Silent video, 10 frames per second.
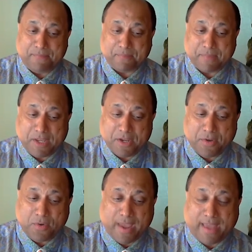you know,
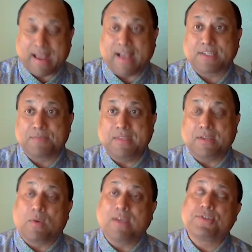and ask me the
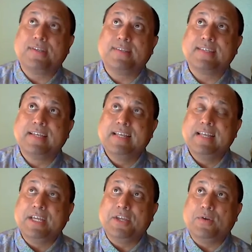questions,
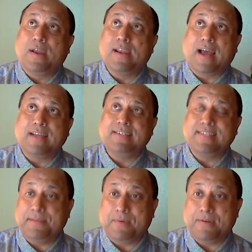you know, in our
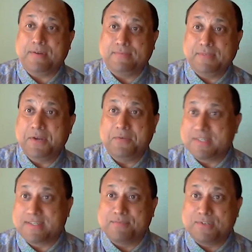deep, you know,
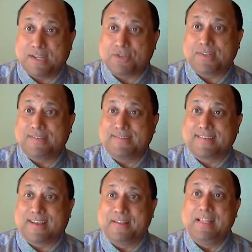wisdom traditions,
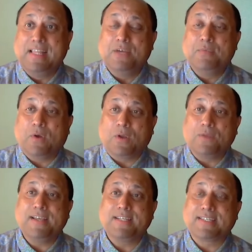we
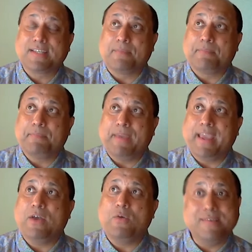always pay
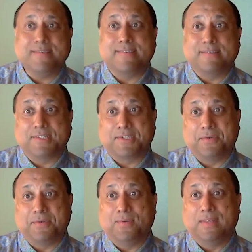obeisance
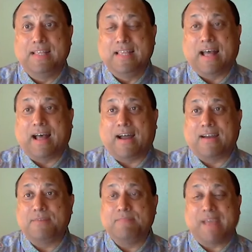to
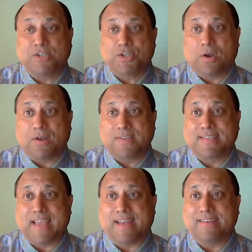our mentors
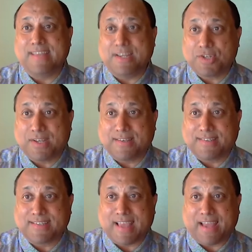and teachers
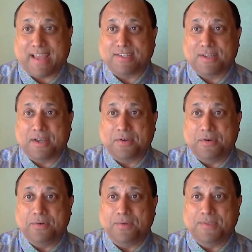and the
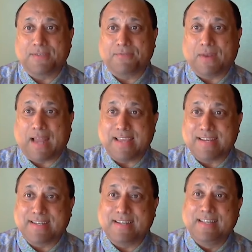gurus, if you like,
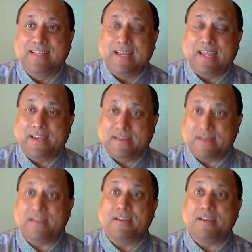in a